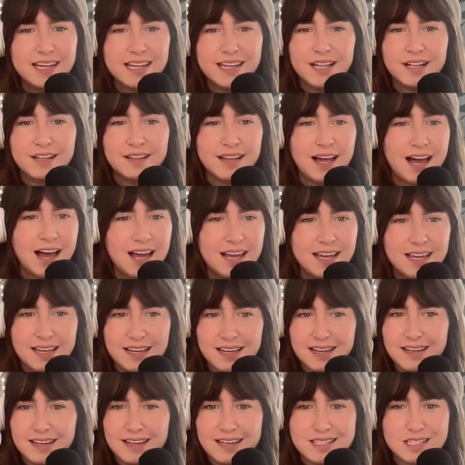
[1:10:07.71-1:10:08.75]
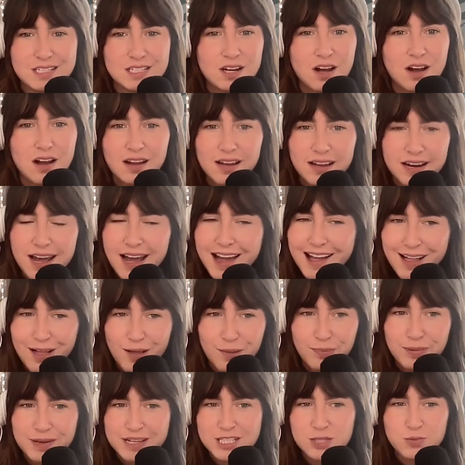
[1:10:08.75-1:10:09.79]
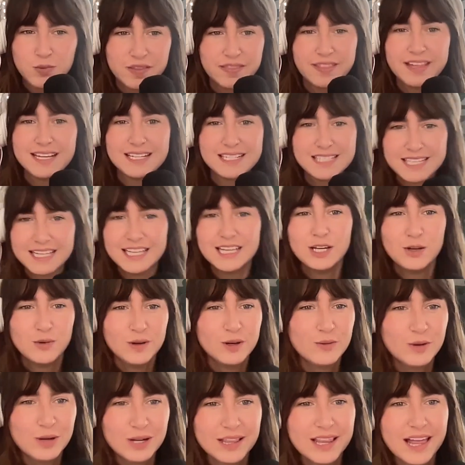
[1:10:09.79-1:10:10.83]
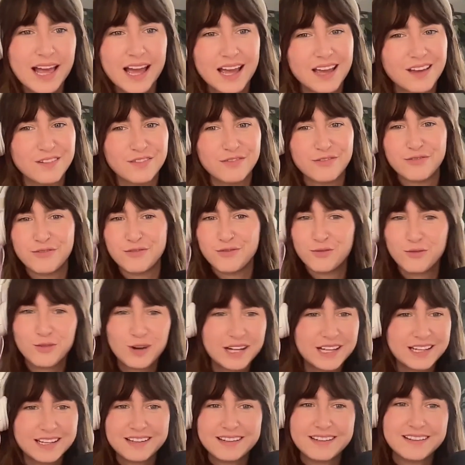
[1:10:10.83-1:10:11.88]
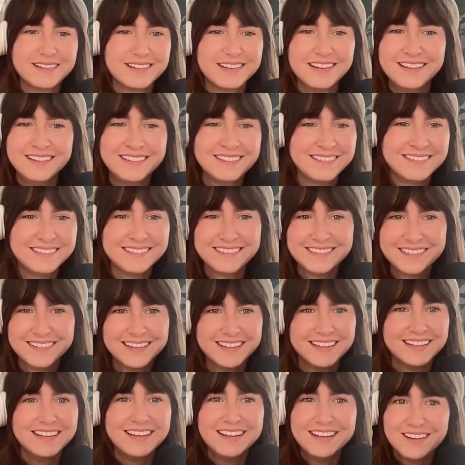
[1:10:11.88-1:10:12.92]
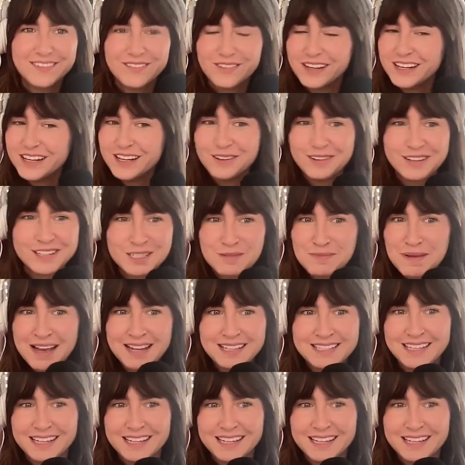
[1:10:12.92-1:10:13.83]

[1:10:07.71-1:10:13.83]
the lying is not going to help, because when they see you in real life, what are you expecting?